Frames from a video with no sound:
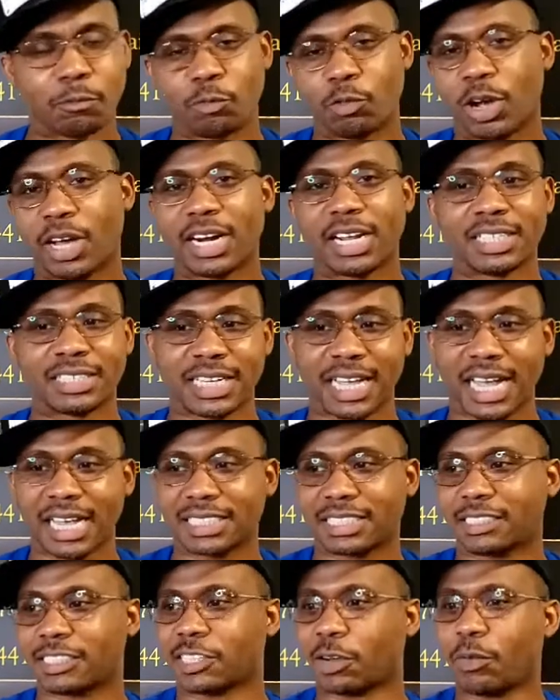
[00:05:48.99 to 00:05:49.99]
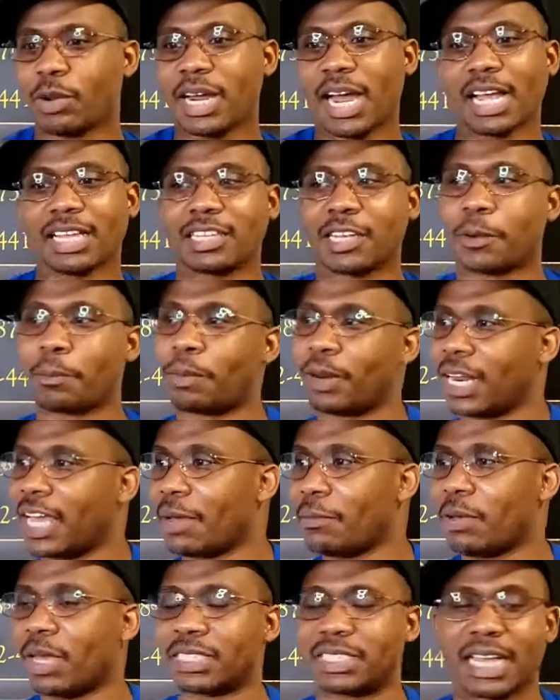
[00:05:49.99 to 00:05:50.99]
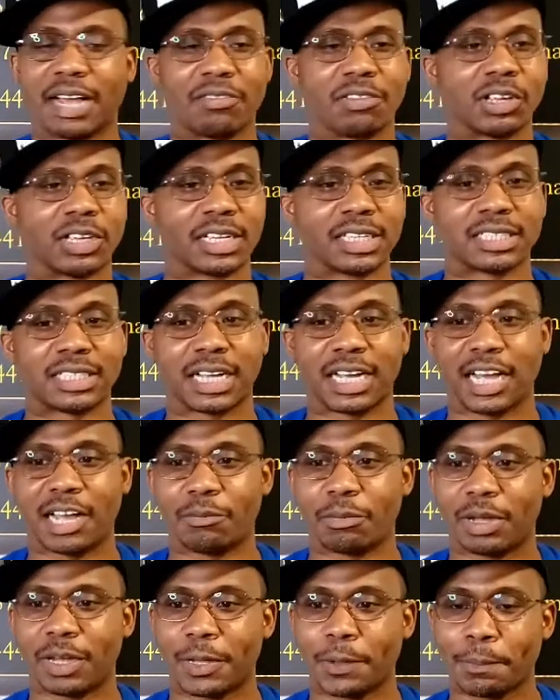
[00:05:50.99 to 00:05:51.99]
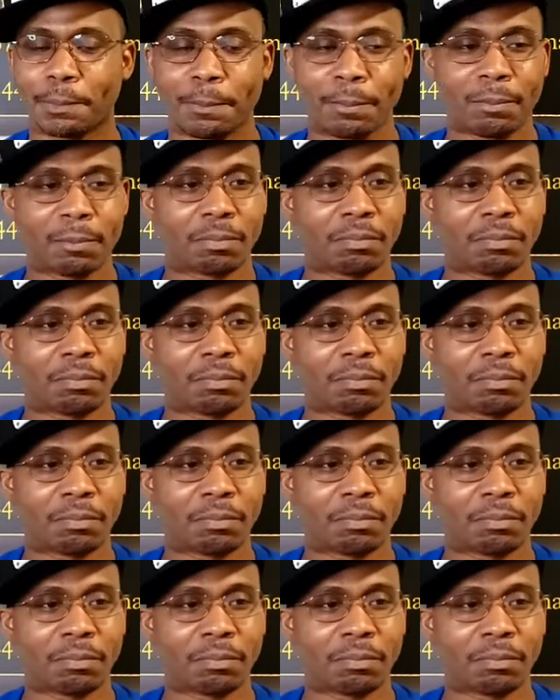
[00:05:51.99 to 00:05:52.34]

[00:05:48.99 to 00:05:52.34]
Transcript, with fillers: Ronnie Jackson. So we out there playing. We just having a good time, man.